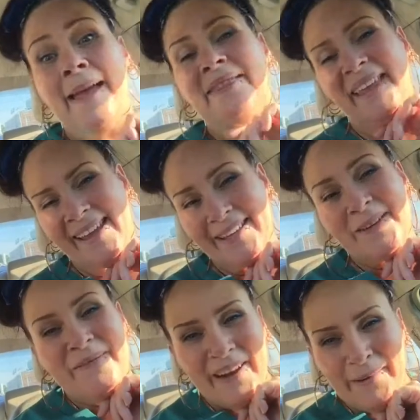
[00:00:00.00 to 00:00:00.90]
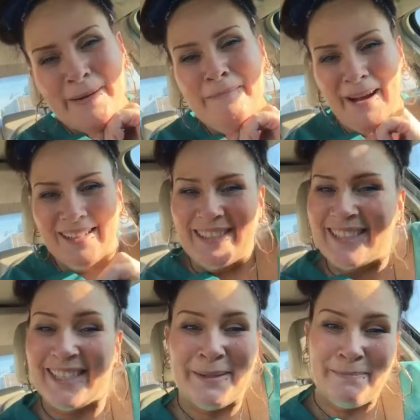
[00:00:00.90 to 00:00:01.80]
And thank you very
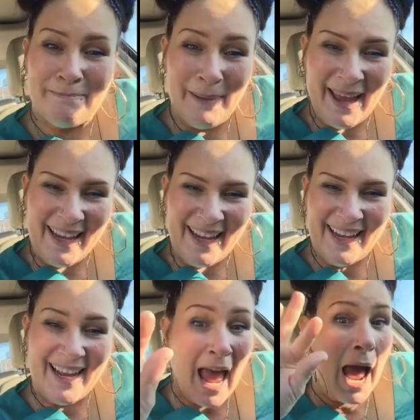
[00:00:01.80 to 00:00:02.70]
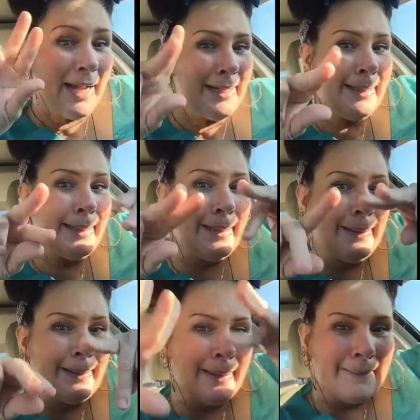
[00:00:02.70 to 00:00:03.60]
much. Bye.
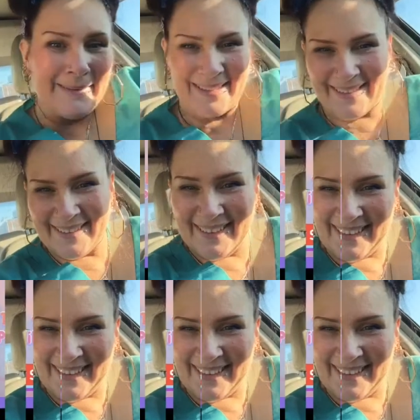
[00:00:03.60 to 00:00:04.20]
Toodle toots.